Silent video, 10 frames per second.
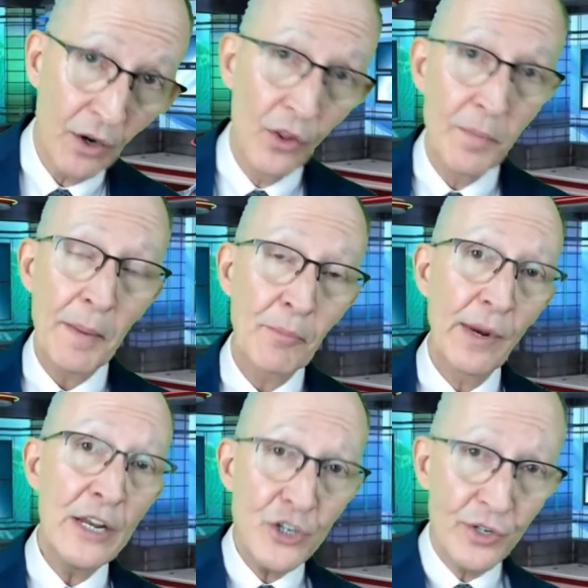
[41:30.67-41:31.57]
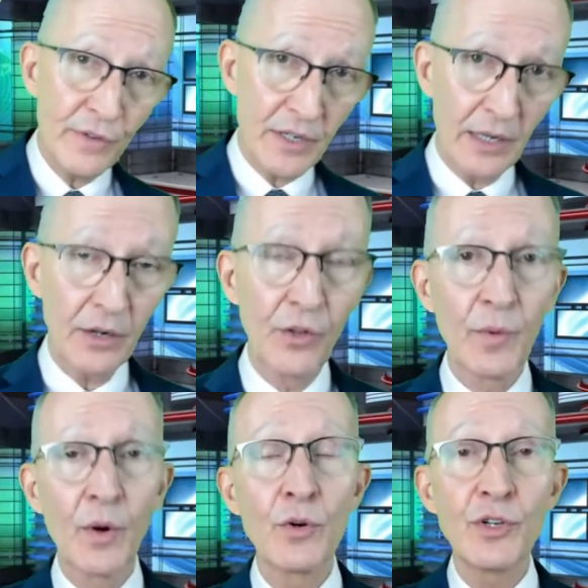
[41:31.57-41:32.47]
all the preparation you've done, all the
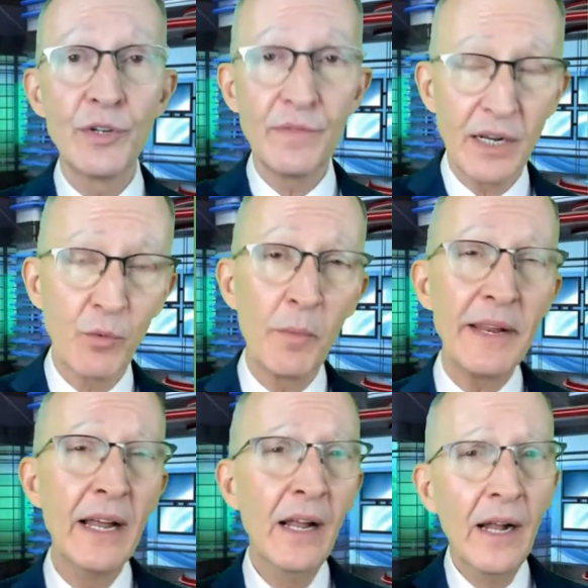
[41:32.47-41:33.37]
rehearsal you've done will be